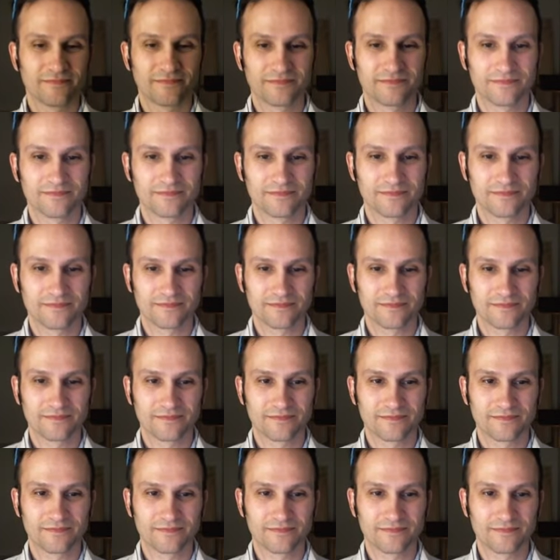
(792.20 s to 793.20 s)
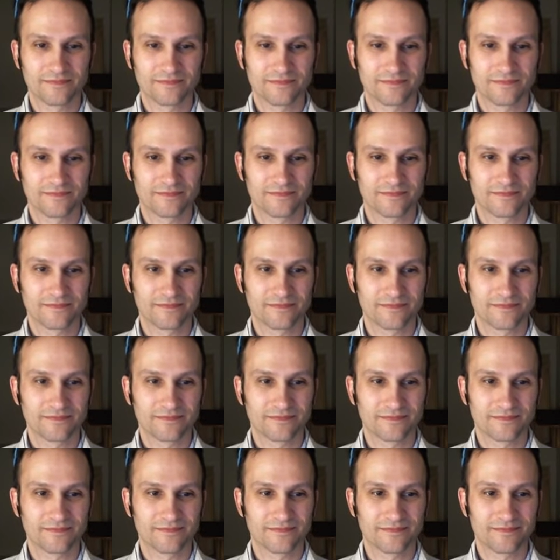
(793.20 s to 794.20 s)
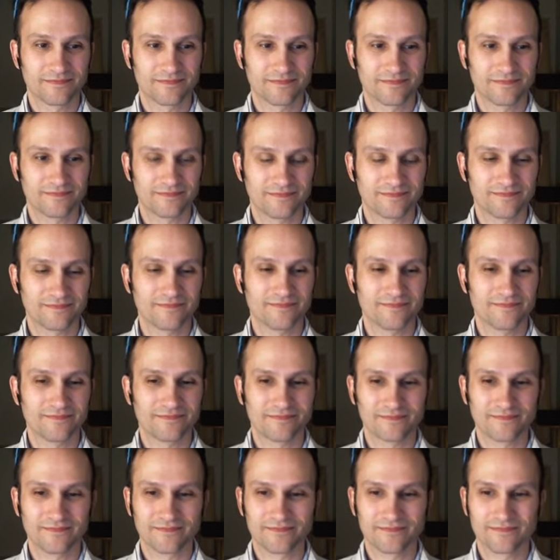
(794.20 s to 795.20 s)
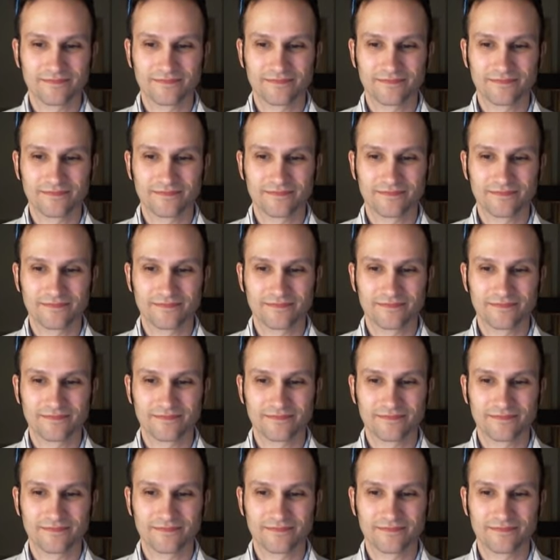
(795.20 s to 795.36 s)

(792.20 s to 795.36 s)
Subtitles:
No words are spoken by the person on screen.